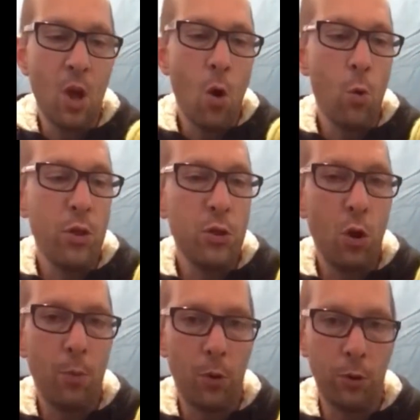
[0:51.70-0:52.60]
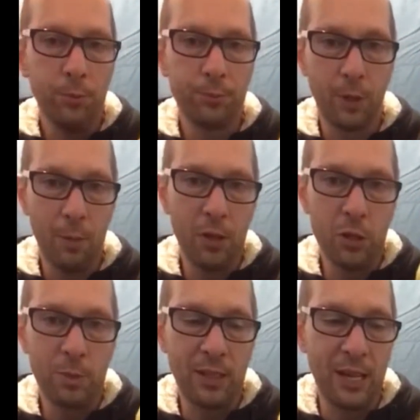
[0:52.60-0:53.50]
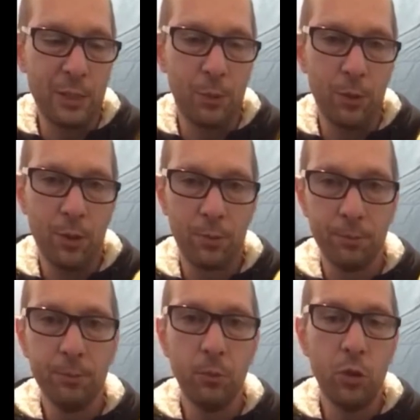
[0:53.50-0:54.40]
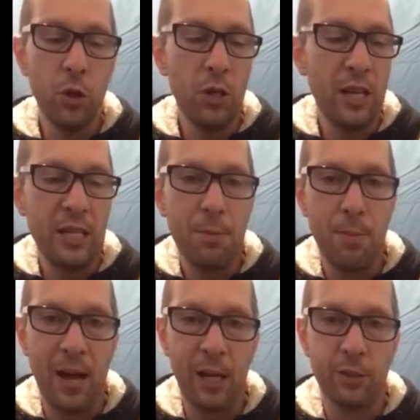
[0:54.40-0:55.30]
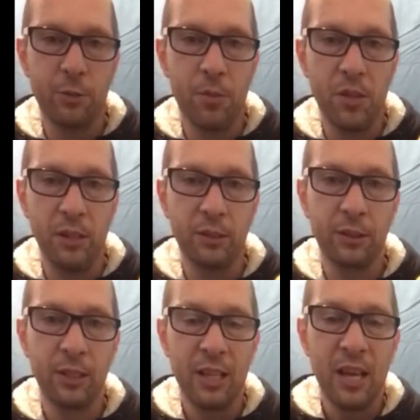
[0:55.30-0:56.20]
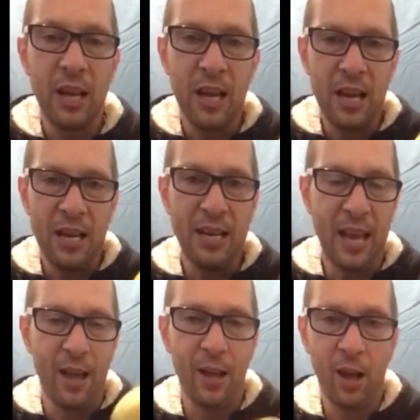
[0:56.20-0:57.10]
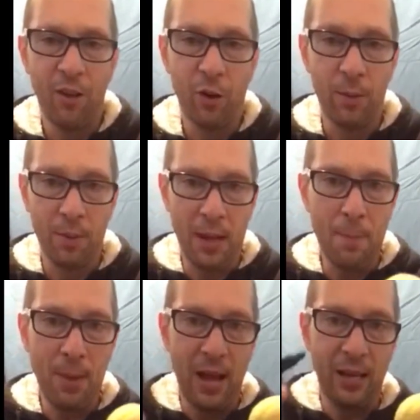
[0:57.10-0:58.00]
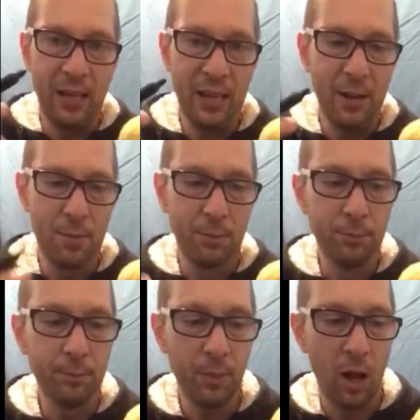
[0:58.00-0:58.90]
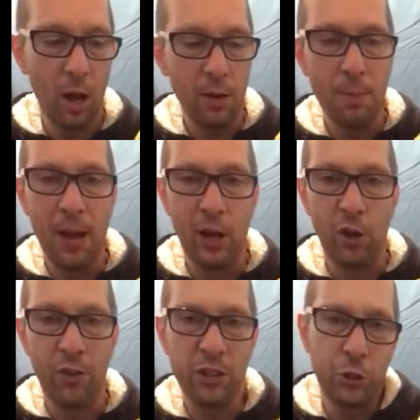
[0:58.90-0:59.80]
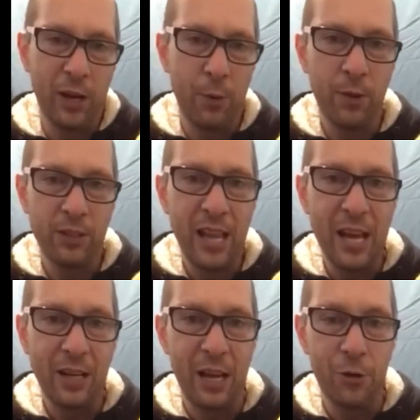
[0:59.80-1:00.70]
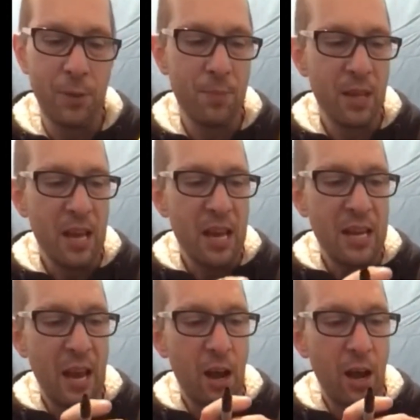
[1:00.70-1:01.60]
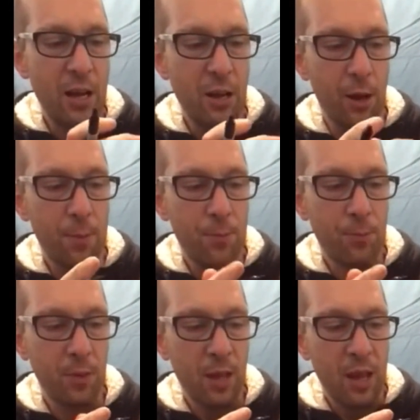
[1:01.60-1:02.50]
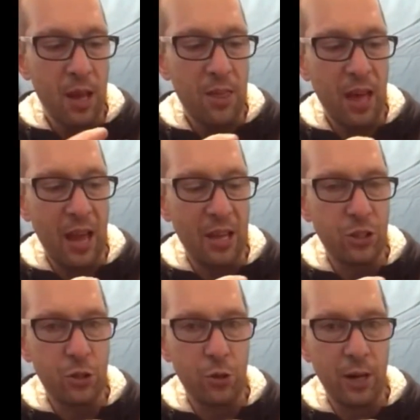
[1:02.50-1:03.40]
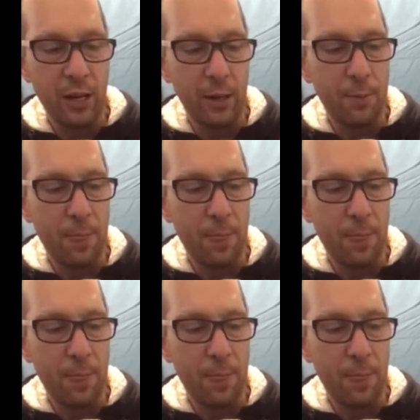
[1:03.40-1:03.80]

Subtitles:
with your ball, I'm going to use my tennis ball, you need to mark off some things. Now, I've got a marker here. I'm going to mark off Australia. Well, it's our country. Now, I know that Australia